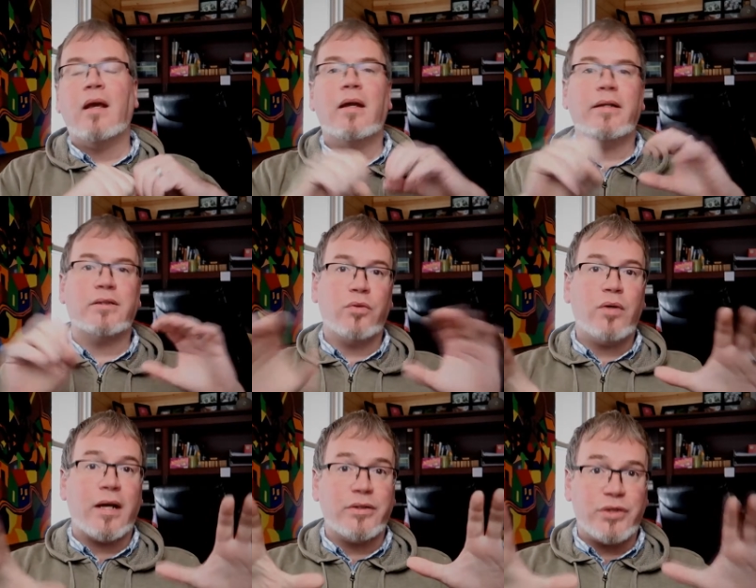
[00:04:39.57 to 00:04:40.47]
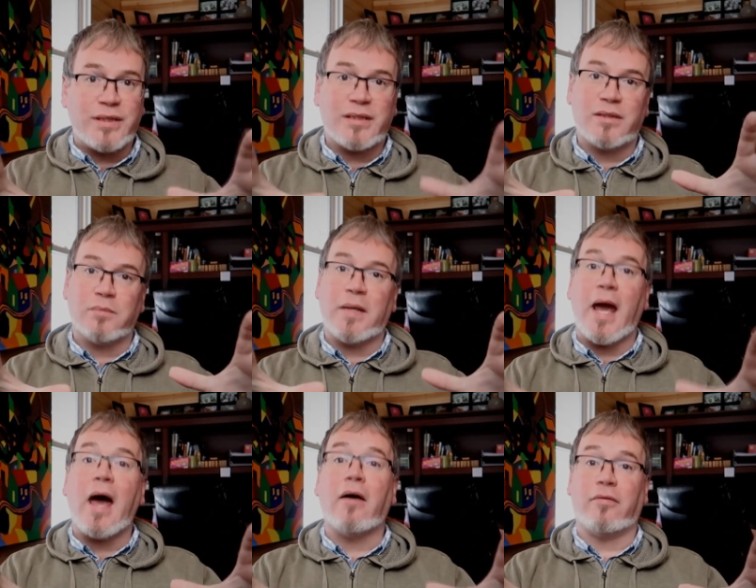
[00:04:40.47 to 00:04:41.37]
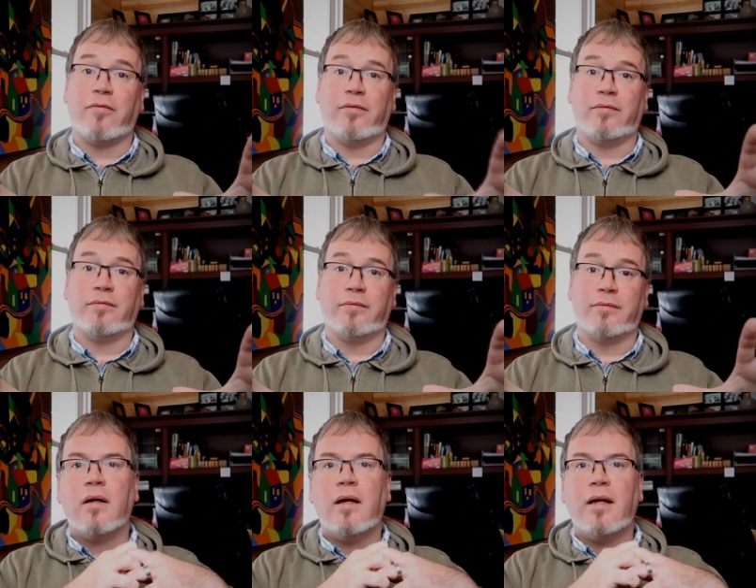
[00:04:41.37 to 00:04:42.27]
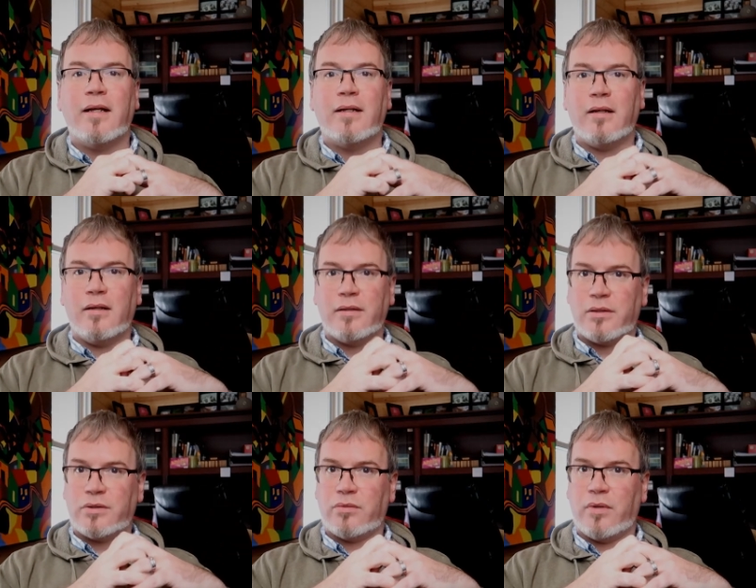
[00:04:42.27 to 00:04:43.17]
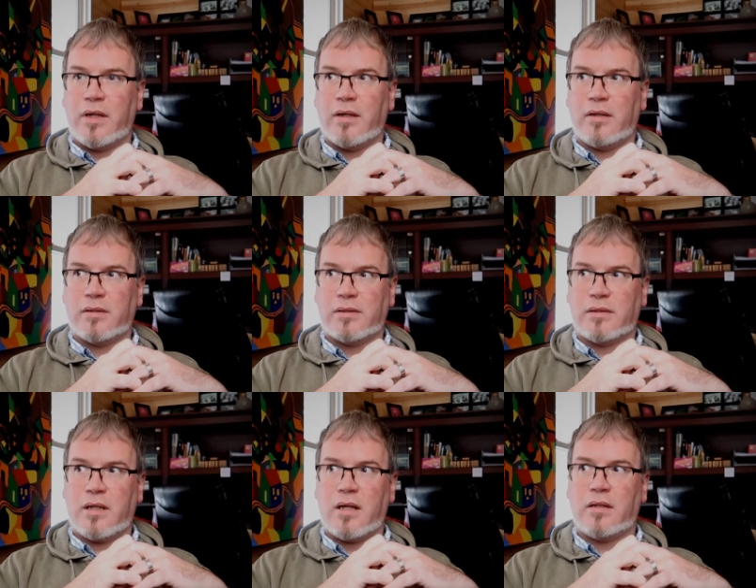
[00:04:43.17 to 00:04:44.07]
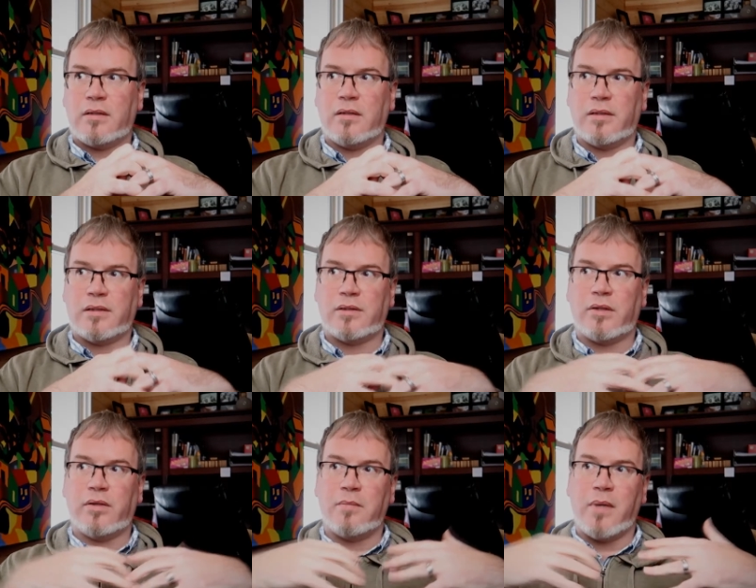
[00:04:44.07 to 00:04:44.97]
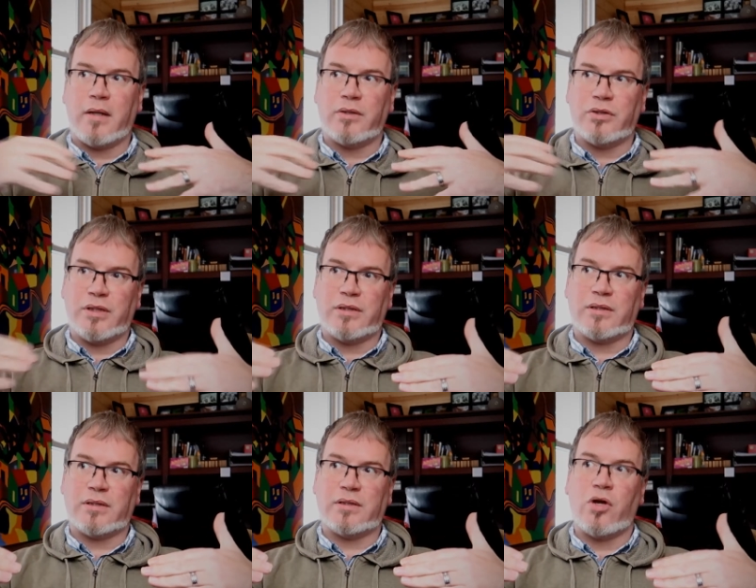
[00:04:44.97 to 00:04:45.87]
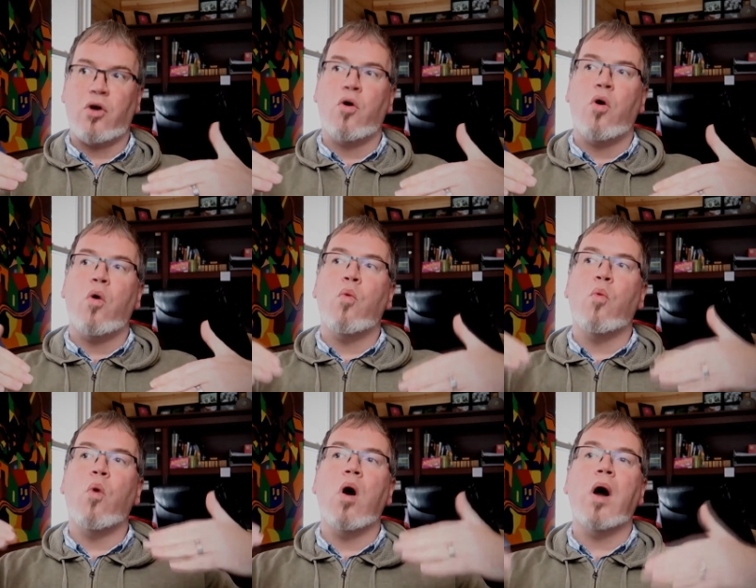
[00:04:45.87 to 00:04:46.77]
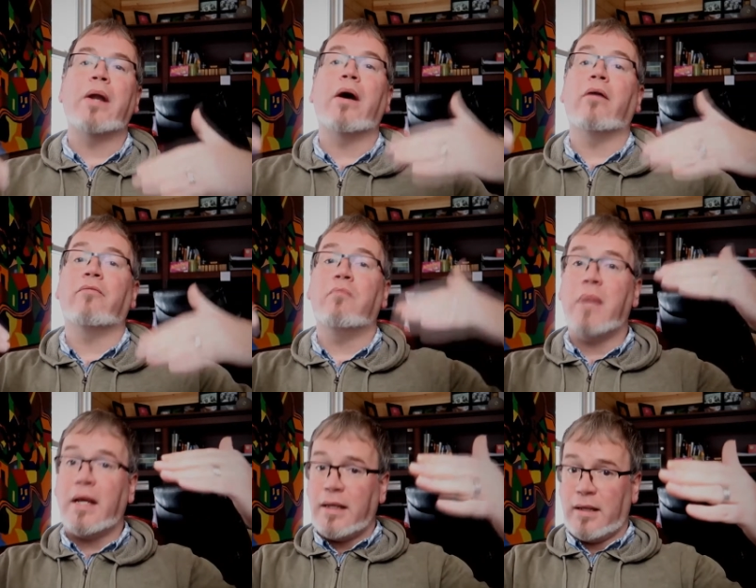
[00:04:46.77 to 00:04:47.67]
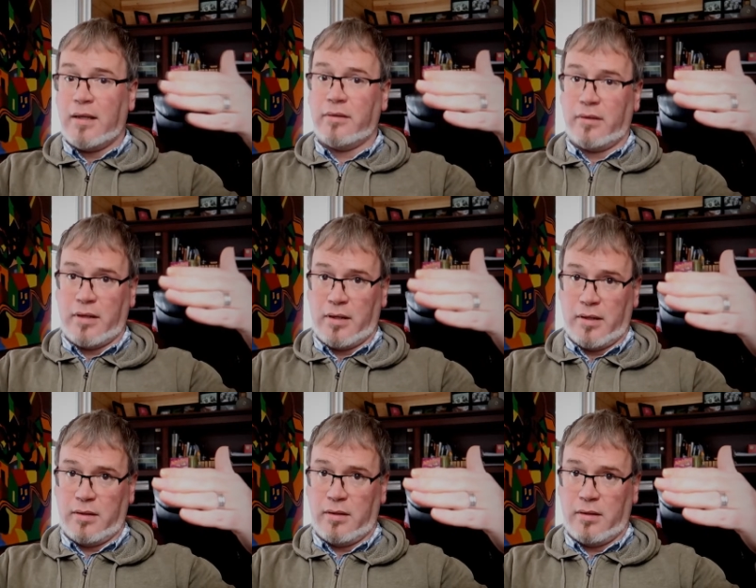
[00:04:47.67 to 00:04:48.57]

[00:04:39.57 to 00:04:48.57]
And he's doing it on Jesus' behalf. And he did it in such a way as not to necessarily make Jesus one of many in the line,